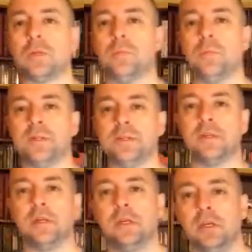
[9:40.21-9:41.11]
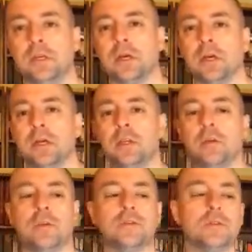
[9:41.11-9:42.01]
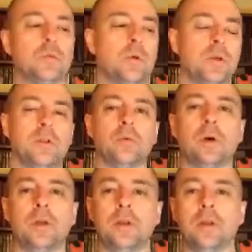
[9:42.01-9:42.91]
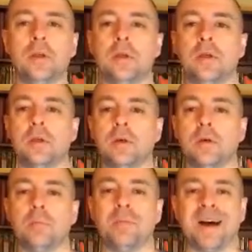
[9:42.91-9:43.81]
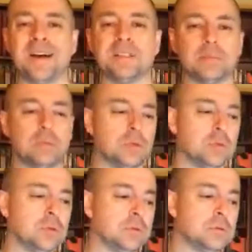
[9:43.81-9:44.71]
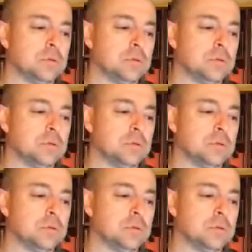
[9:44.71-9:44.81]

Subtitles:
But, so the one possible